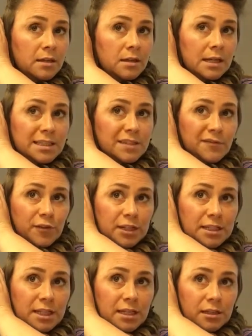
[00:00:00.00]
as
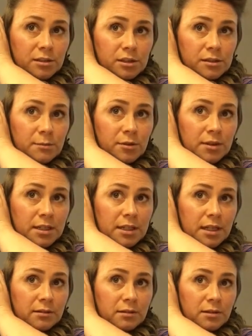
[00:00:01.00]
frizzy. You smooth it
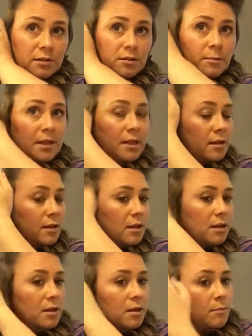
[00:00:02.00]
down a little bit
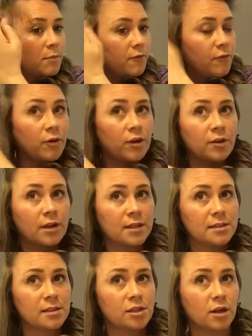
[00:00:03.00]
before you
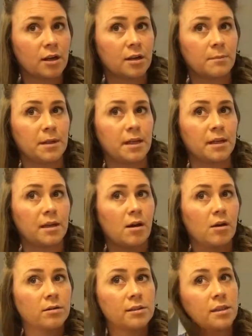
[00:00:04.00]
get started, but it
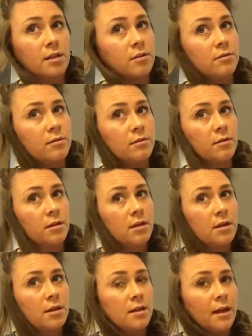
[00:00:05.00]
also
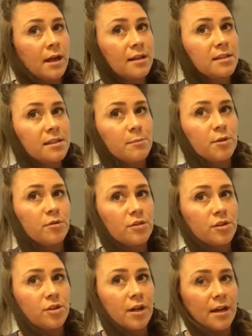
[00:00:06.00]
kind of
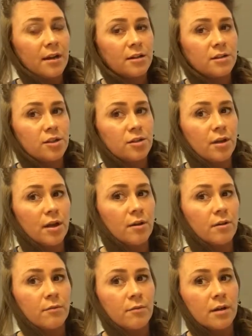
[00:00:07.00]
smooths your hair as you
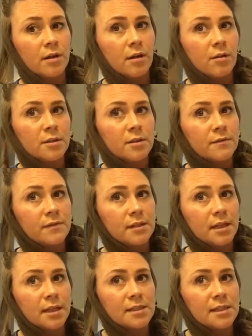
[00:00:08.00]
go. It almost feels
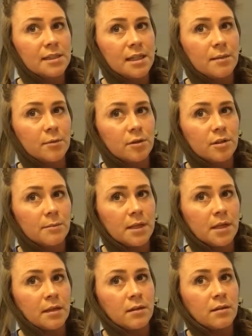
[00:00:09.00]
like a steamer to
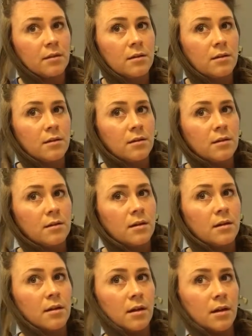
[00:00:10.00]
me.
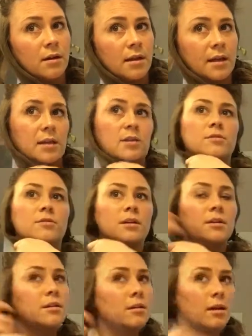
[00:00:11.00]
Like you
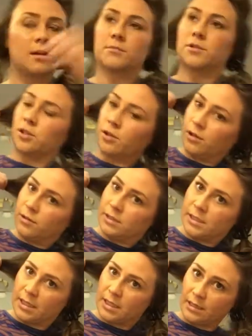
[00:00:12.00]
can, I'm sure you
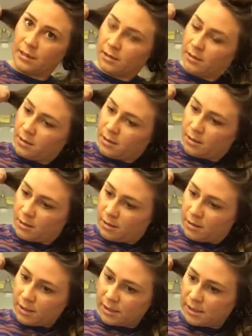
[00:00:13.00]
see
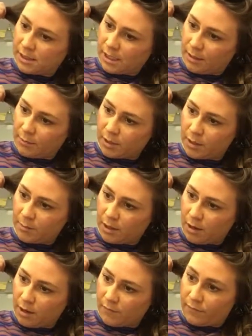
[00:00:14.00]
the steam coming
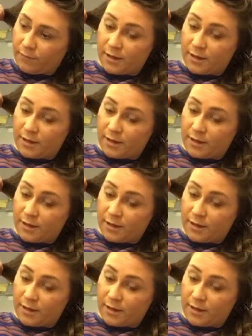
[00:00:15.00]
off of